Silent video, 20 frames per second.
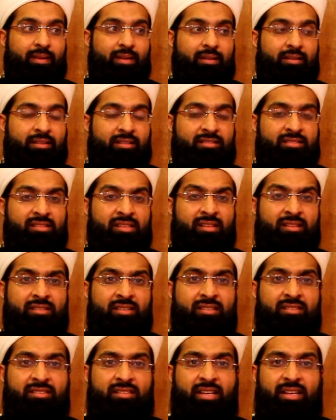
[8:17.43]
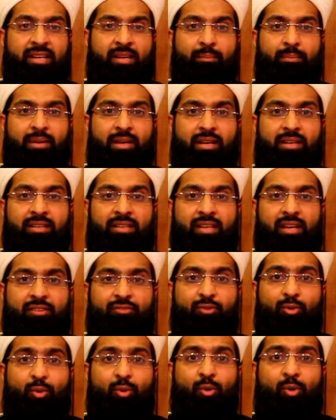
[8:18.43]
The sustainability
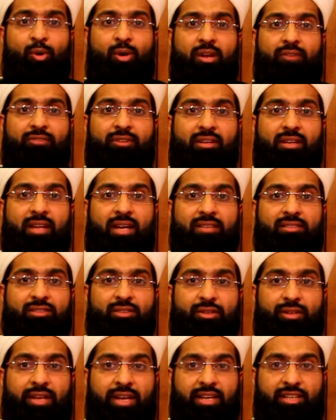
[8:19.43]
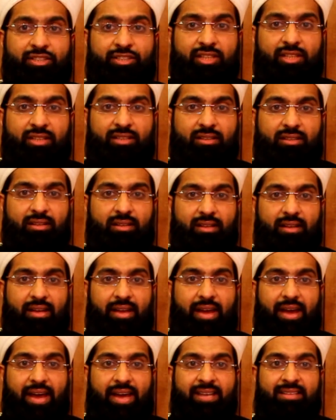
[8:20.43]
of all of Allah's creation
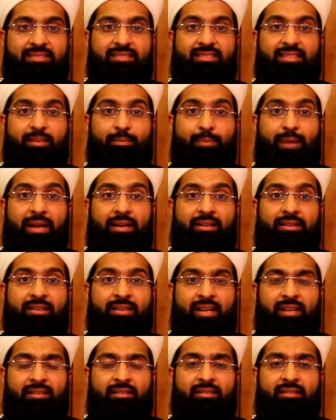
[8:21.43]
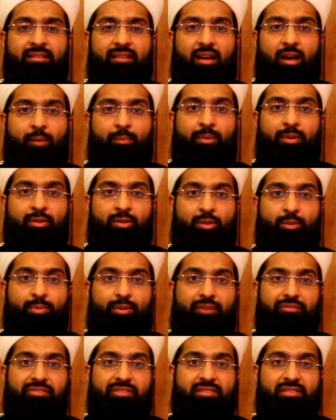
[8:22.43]
is dependent upon the
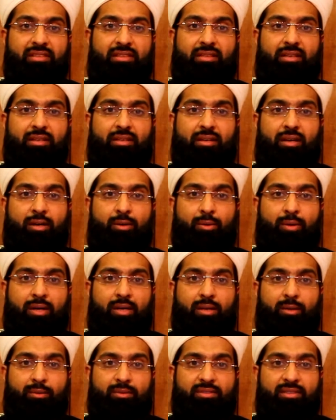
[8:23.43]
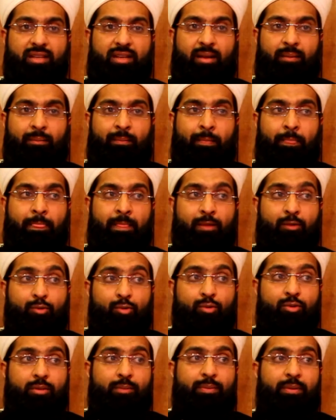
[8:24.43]
Prophet sallallahu alaihi wasallam
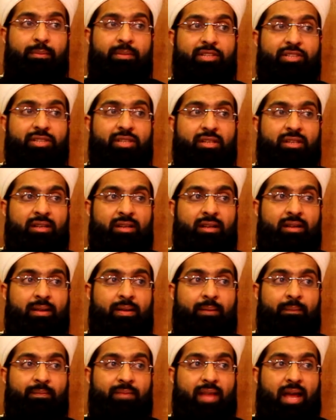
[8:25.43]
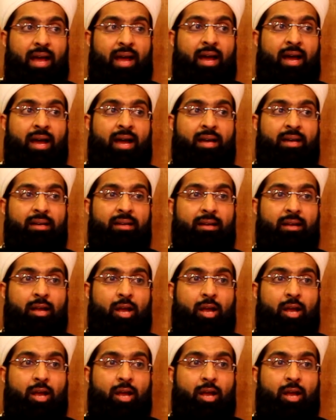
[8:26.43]
through the permission and